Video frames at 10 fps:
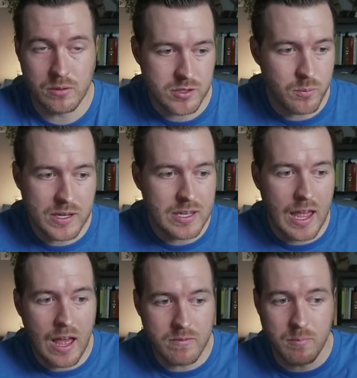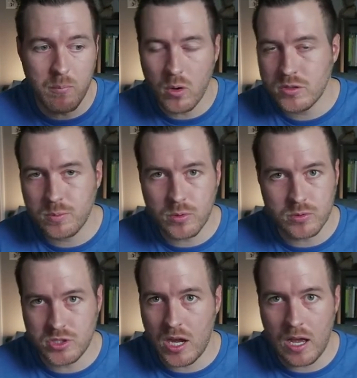So we can have multiple
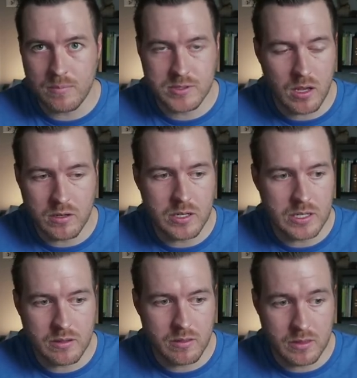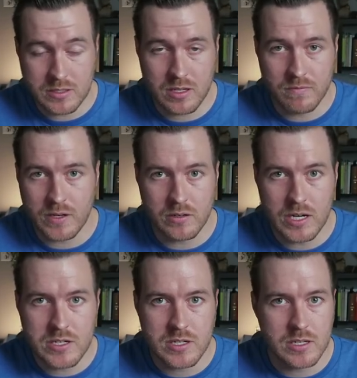jobs underneath this
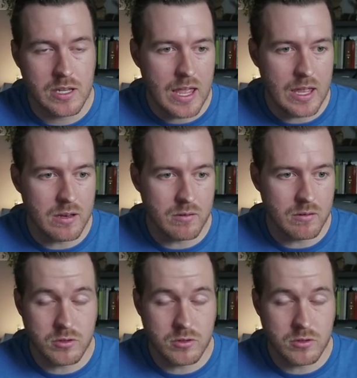configuration and